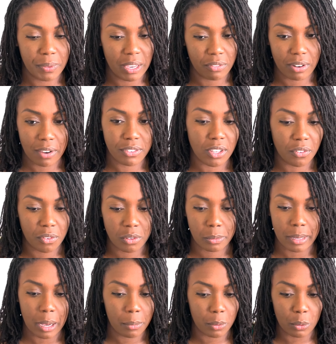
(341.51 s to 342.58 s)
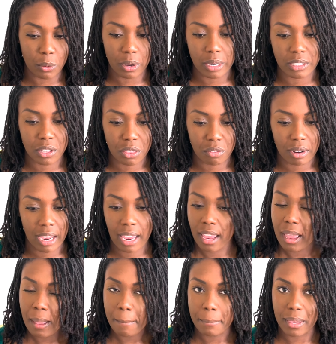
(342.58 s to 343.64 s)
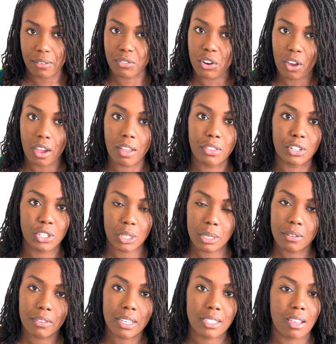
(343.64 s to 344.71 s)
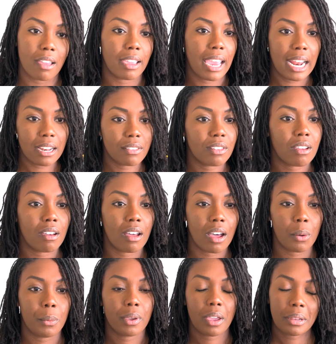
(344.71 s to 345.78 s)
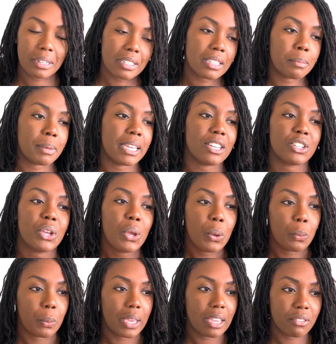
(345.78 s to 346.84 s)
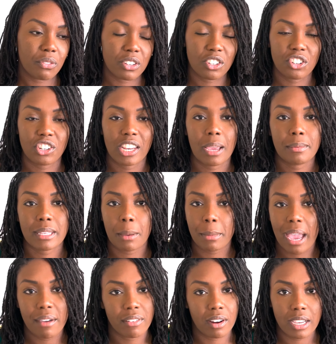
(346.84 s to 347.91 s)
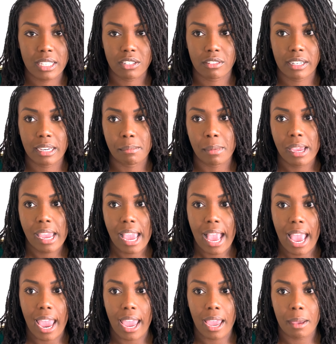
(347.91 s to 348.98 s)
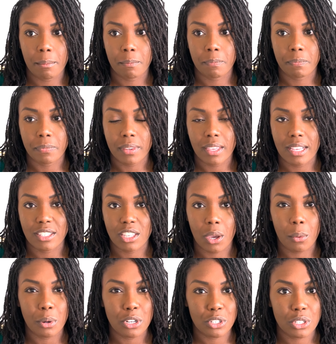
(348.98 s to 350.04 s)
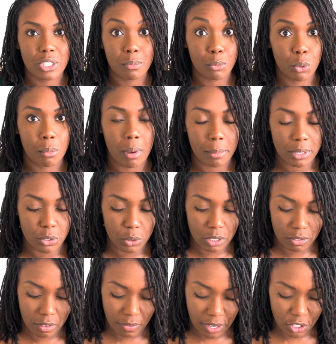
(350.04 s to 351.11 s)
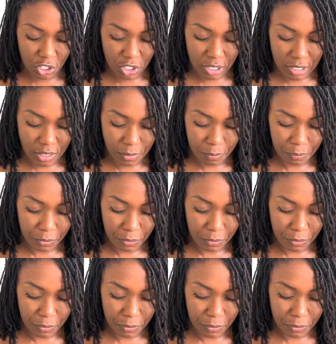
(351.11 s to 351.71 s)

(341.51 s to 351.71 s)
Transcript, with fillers: If Raf's off as well, we'll all go as a three. But if not, the two of us are getting in the car, we're going to the beach, we're eating fish and chips, and we're having ice cream. Um, and so I want to do some more mummy daughter adventures.